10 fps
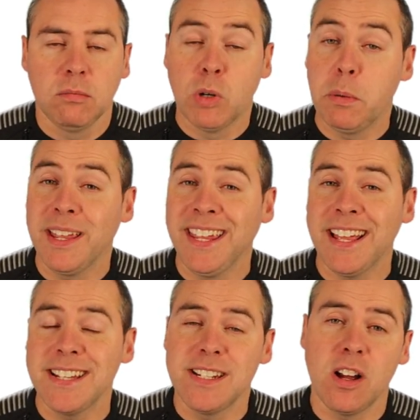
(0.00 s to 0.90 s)
where we can
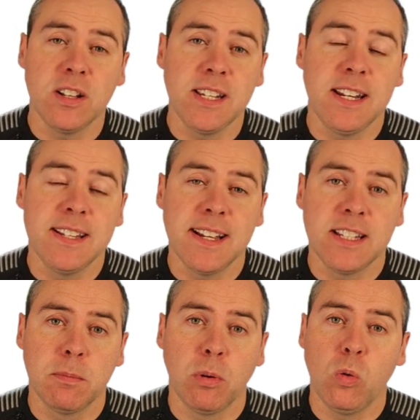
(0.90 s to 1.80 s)
get started and
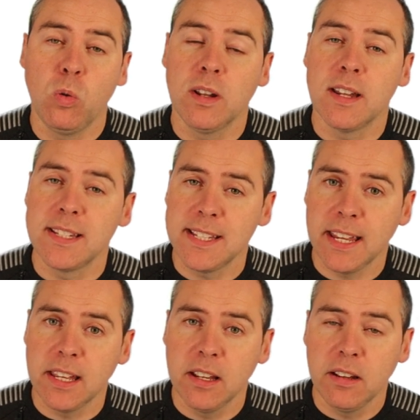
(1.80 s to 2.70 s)
set up all of the
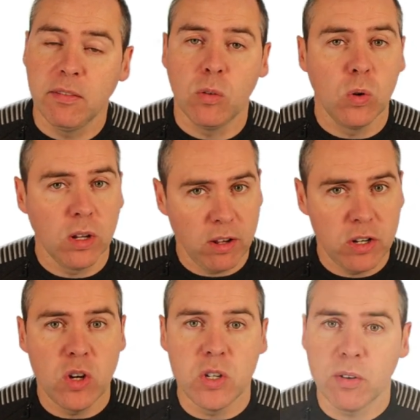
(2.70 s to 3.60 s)
sync for all of
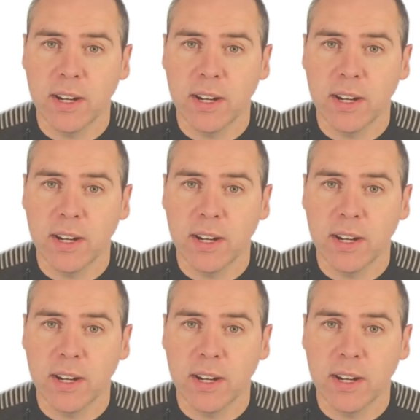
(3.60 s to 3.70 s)
those user